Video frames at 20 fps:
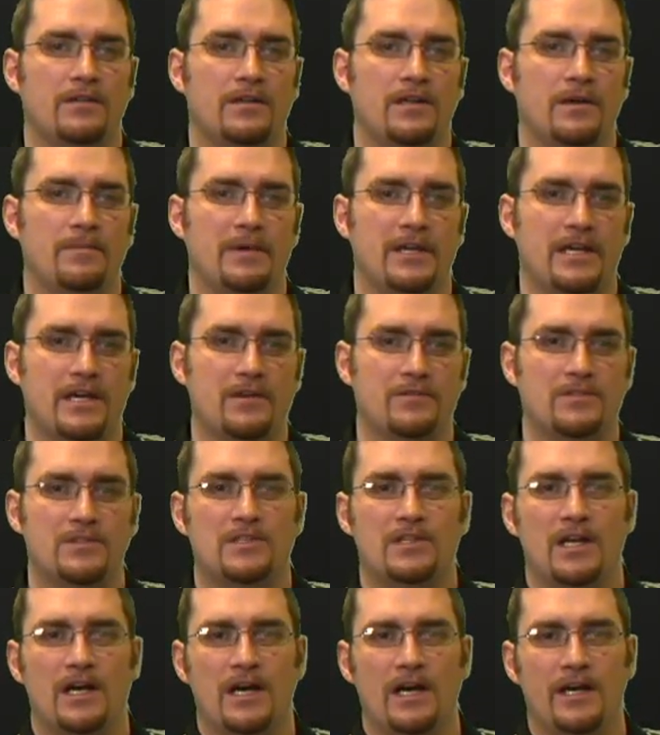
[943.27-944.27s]
coming
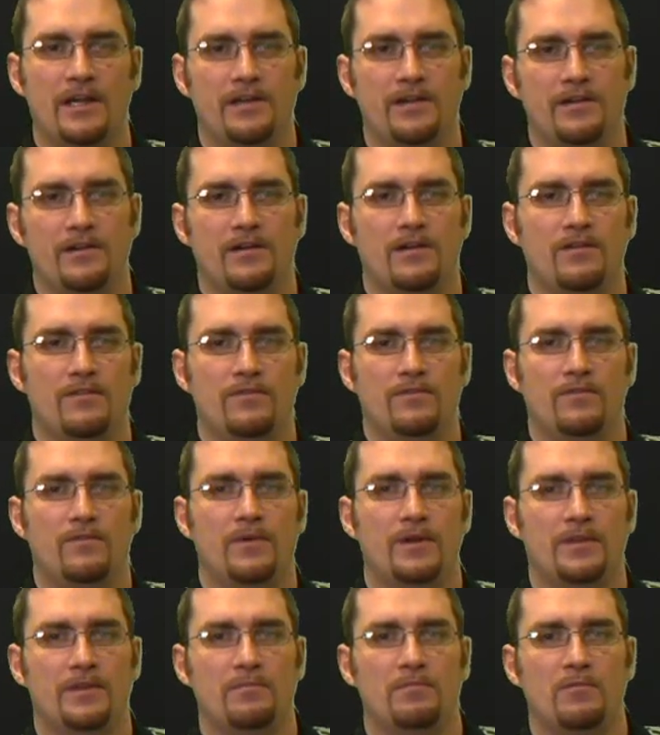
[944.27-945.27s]
outside of
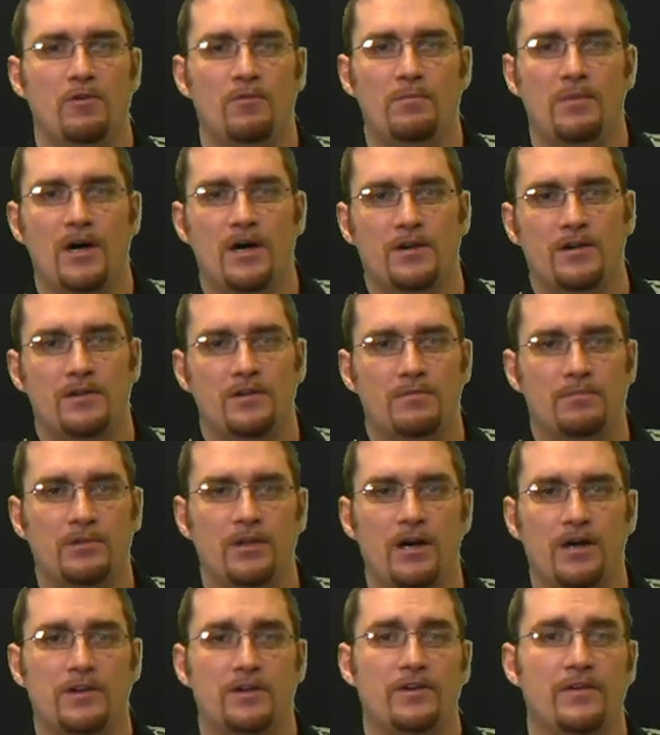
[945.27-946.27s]
what the mold block,
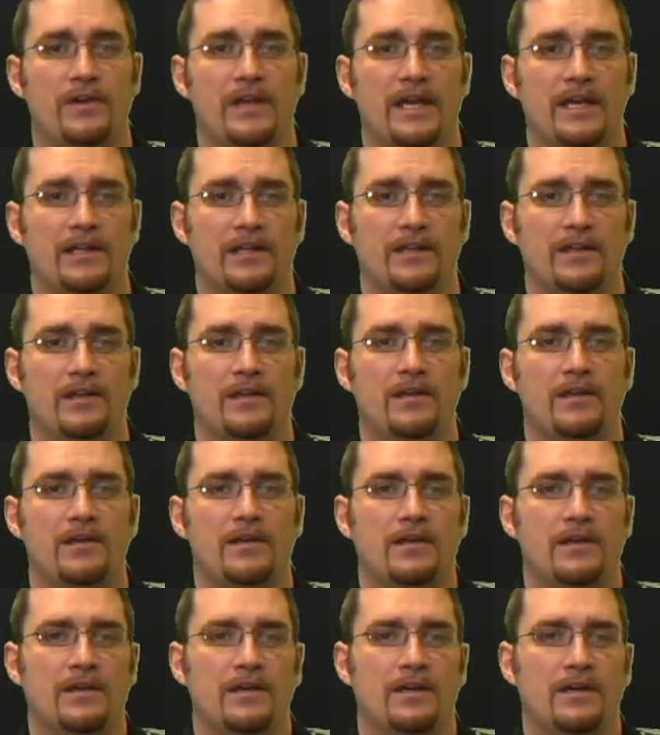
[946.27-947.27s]
block created.
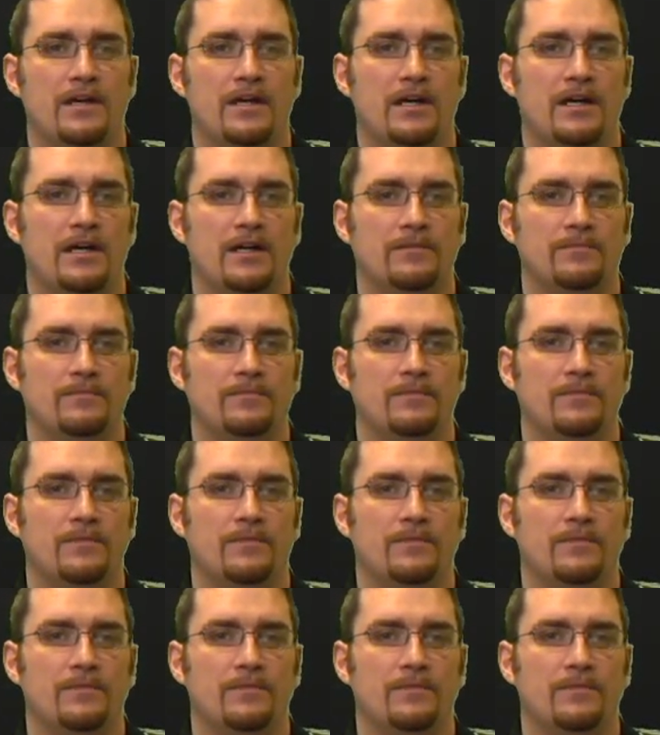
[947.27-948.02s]
Um,